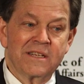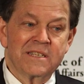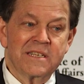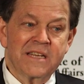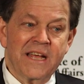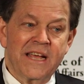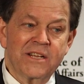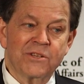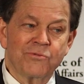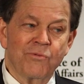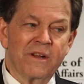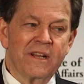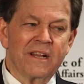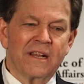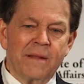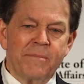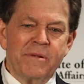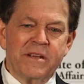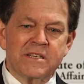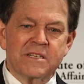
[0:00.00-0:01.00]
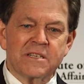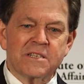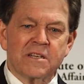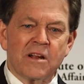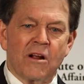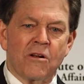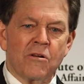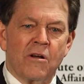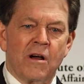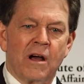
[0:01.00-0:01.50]
states one. Let me just
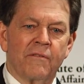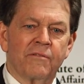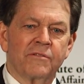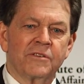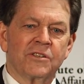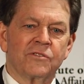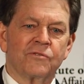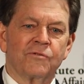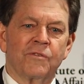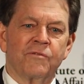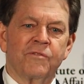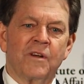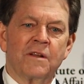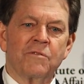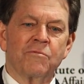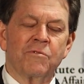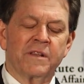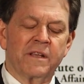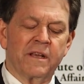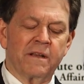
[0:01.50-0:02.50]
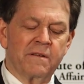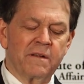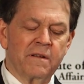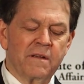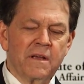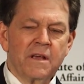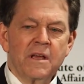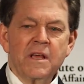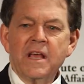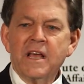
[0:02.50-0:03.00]
start off, just for fun with you. And
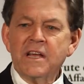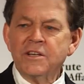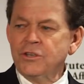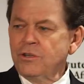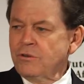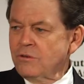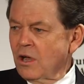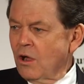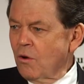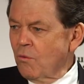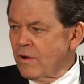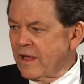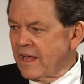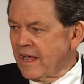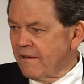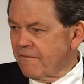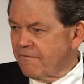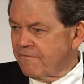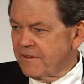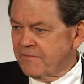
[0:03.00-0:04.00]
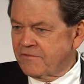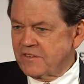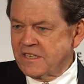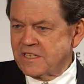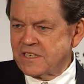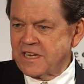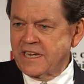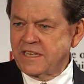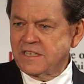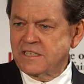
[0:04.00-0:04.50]
as you know, we have 50
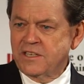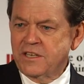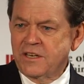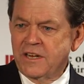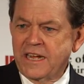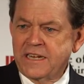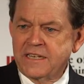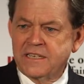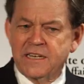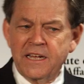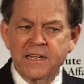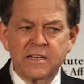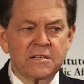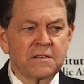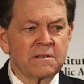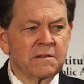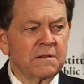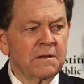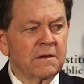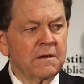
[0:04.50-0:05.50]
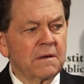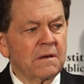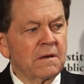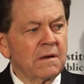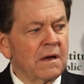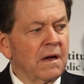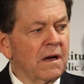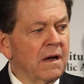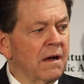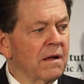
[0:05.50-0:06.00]
states in the United States.
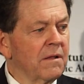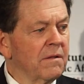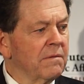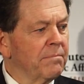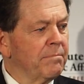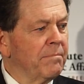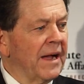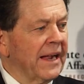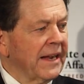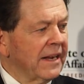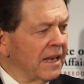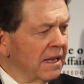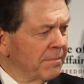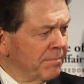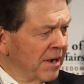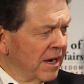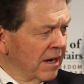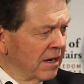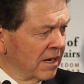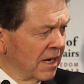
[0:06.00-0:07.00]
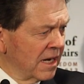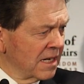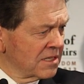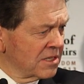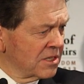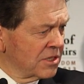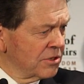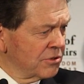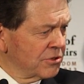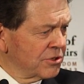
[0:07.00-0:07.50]
By our
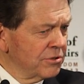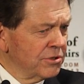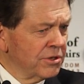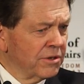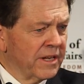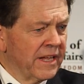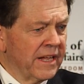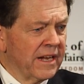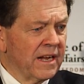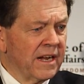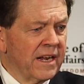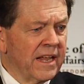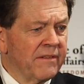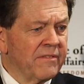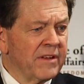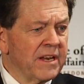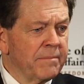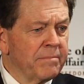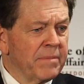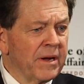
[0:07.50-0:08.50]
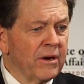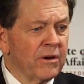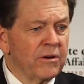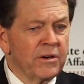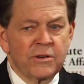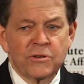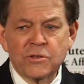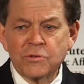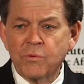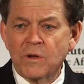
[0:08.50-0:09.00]
Constitution, you cannot have any
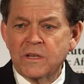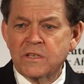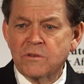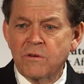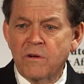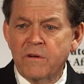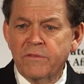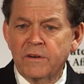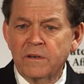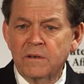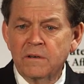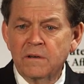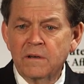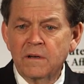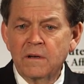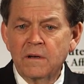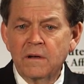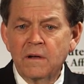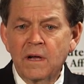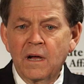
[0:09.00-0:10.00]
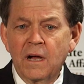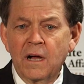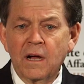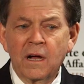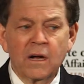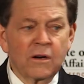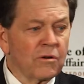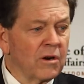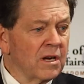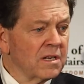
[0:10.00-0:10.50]
barriers whatsoever
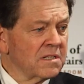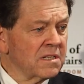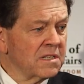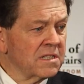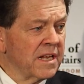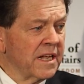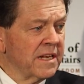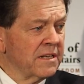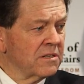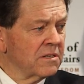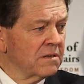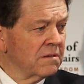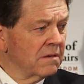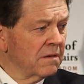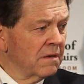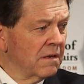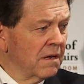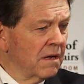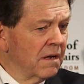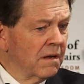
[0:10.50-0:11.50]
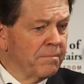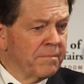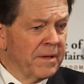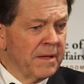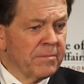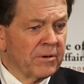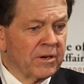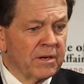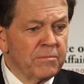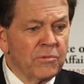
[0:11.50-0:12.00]
across the states.
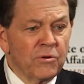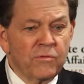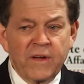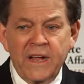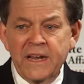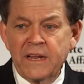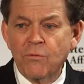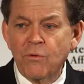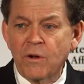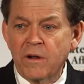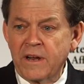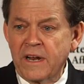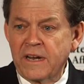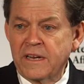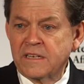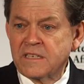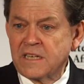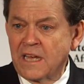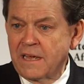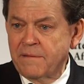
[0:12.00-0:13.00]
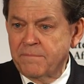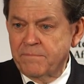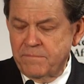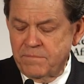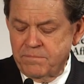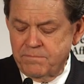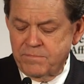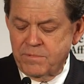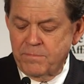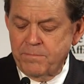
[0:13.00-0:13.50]
People can move anywhere at any
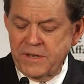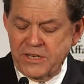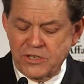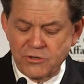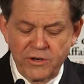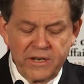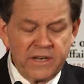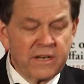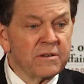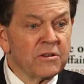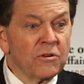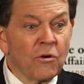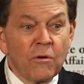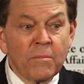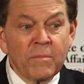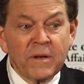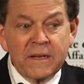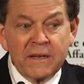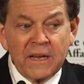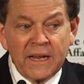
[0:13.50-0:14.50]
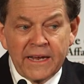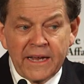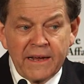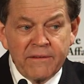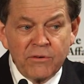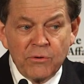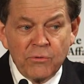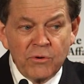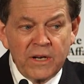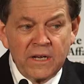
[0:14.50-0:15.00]
time and be treated normally like
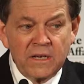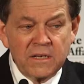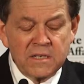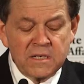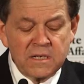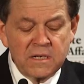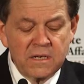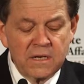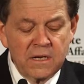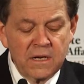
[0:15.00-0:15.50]
everyone else.